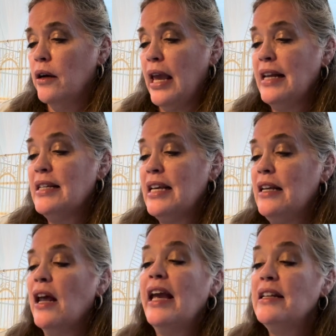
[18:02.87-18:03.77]

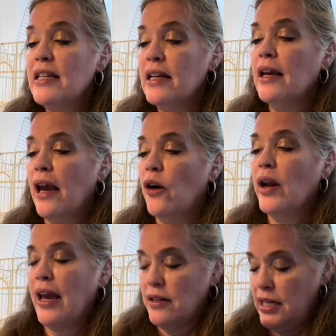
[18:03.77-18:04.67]
18 count
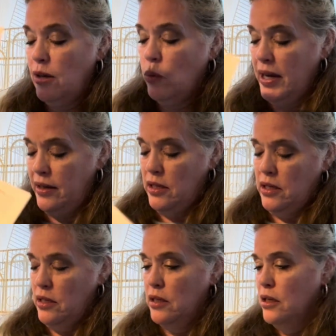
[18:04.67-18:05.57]
antique white.
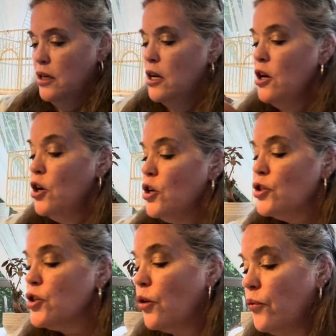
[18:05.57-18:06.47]

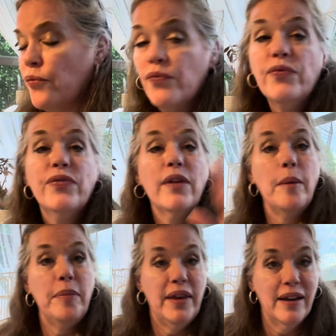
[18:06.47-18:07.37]
So
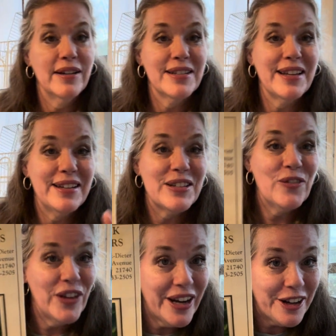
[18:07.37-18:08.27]
because it is
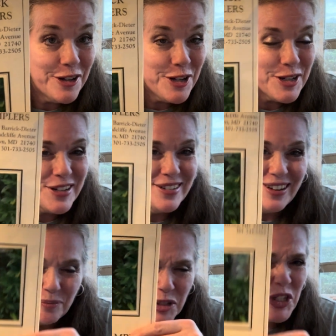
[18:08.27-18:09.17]
finished,
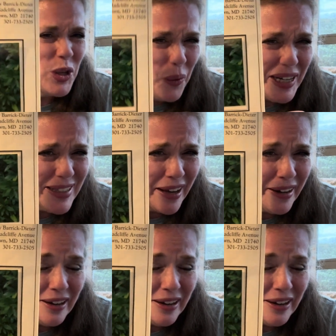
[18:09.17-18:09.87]
I'm so excited.